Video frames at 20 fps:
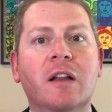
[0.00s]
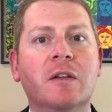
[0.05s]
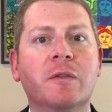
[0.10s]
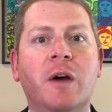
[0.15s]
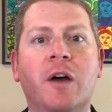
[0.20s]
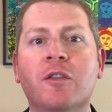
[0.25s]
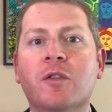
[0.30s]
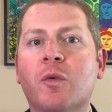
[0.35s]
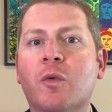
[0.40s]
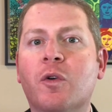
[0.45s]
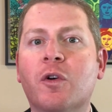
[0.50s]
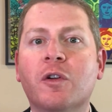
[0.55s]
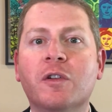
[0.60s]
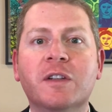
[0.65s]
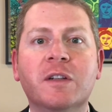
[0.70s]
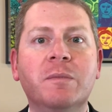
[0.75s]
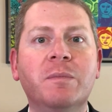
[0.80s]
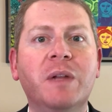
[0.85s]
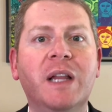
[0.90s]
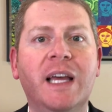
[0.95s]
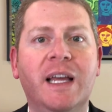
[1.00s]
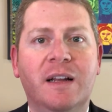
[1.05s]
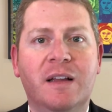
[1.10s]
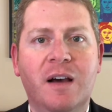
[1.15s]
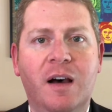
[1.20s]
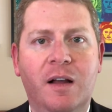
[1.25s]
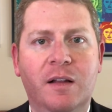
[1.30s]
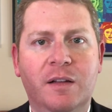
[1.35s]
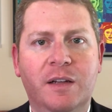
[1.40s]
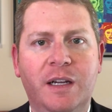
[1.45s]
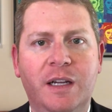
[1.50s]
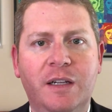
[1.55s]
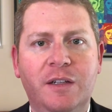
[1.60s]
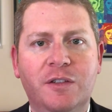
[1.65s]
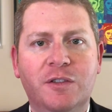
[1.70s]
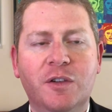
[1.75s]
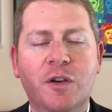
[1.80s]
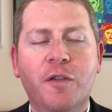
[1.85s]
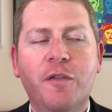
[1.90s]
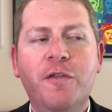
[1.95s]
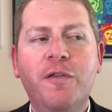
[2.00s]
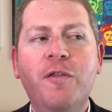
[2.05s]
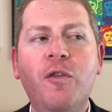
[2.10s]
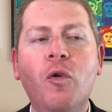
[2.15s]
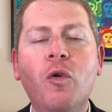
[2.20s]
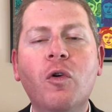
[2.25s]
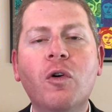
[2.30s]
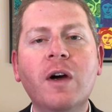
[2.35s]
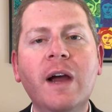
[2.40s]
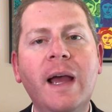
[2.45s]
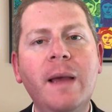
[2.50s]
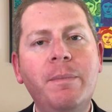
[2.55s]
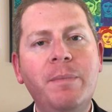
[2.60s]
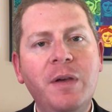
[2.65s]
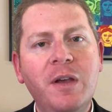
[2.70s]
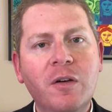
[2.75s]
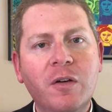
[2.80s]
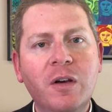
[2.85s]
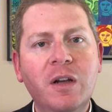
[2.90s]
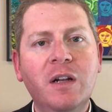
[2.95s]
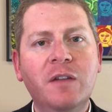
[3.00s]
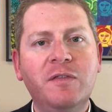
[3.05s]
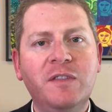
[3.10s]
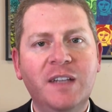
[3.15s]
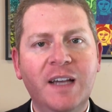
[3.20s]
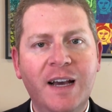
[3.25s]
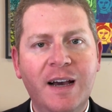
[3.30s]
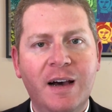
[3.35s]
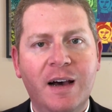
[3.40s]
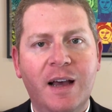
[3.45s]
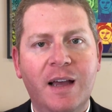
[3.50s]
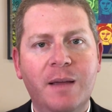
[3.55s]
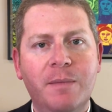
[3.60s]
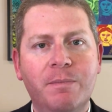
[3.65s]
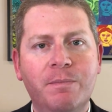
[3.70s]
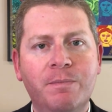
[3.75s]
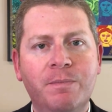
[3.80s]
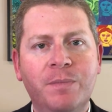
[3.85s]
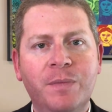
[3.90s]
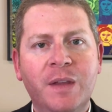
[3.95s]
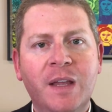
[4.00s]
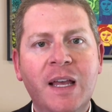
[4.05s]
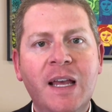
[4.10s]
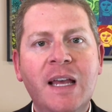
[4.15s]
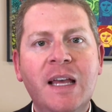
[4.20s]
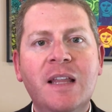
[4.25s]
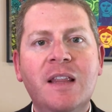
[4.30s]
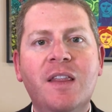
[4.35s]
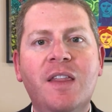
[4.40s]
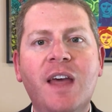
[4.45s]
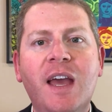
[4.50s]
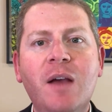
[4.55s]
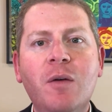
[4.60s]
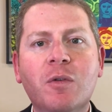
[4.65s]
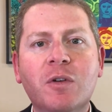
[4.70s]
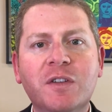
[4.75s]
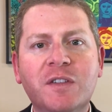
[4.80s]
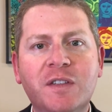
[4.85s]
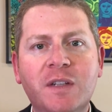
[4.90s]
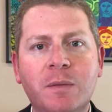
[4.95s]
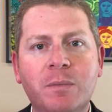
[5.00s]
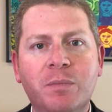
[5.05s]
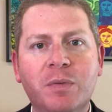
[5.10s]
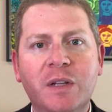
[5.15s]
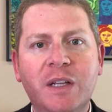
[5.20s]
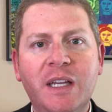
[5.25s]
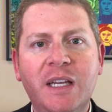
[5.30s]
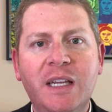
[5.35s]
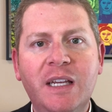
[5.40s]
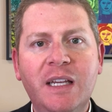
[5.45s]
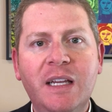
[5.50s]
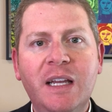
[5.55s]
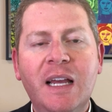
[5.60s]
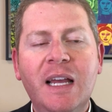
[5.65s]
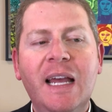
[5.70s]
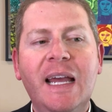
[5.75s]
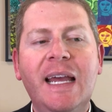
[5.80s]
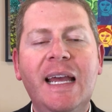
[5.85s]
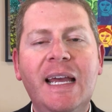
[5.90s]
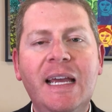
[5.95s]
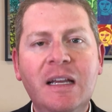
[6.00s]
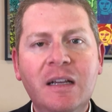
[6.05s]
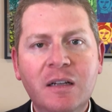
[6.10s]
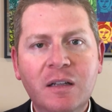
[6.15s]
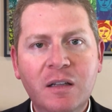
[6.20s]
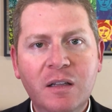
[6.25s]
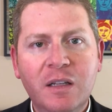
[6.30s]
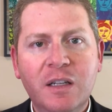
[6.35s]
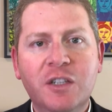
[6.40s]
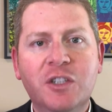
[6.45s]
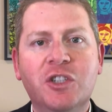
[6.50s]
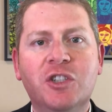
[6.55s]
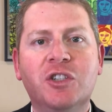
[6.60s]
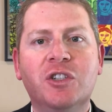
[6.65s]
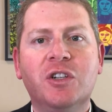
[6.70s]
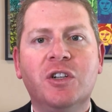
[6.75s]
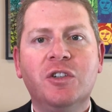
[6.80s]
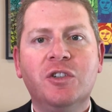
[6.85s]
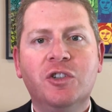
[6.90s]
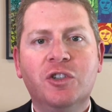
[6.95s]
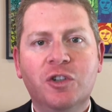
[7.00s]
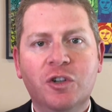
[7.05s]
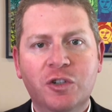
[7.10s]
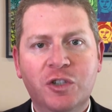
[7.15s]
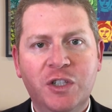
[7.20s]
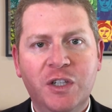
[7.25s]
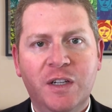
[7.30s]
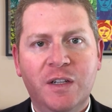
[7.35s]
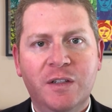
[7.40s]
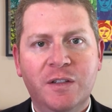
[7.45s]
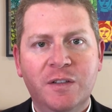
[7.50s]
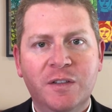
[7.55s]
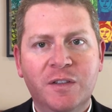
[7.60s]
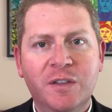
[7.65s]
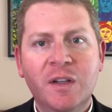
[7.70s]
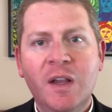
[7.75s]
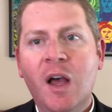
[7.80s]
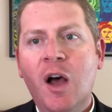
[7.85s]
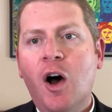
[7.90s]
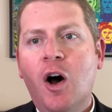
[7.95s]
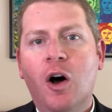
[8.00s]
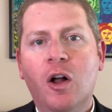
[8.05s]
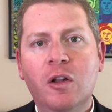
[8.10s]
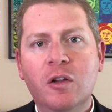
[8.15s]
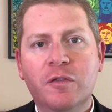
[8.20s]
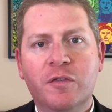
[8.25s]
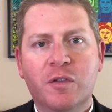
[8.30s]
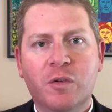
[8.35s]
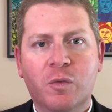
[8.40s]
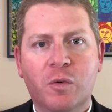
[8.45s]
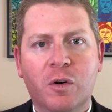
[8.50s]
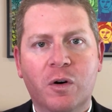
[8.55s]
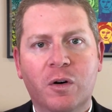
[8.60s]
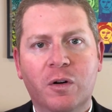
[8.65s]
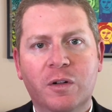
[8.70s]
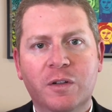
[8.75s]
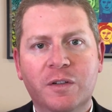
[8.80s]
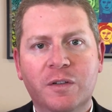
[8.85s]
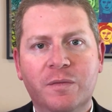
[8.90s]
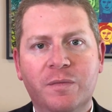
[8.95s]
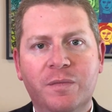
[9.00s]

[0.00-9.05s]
around the world and plant colonies, for a period of time, they were simply English churches all over the world.